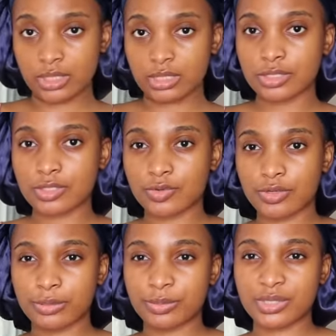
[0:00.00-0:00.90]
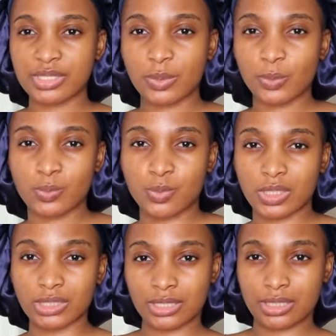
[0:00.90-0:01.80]
It screams
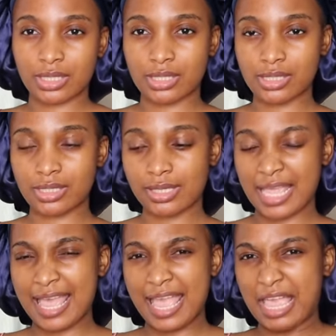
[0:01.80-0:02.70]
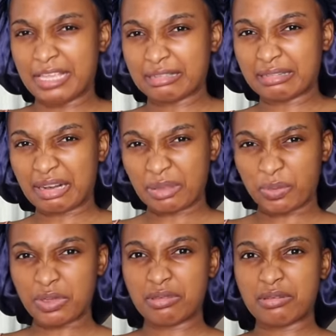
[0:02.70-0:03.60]
wilderness. It's
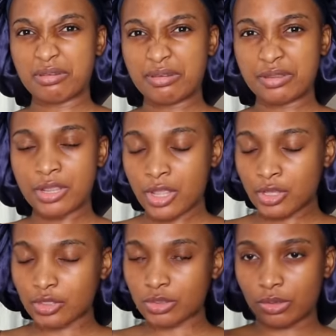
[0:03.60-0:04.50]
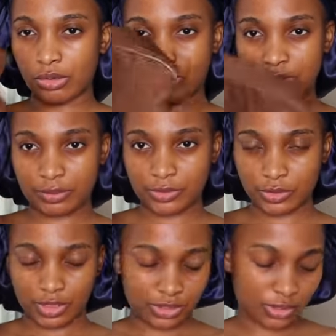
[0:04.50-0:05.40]
clean. So let me
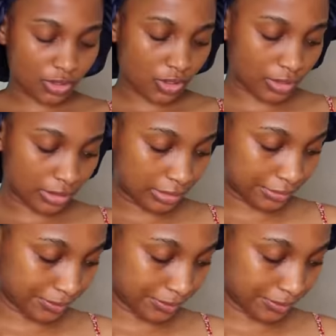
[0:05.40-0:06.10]
try this on.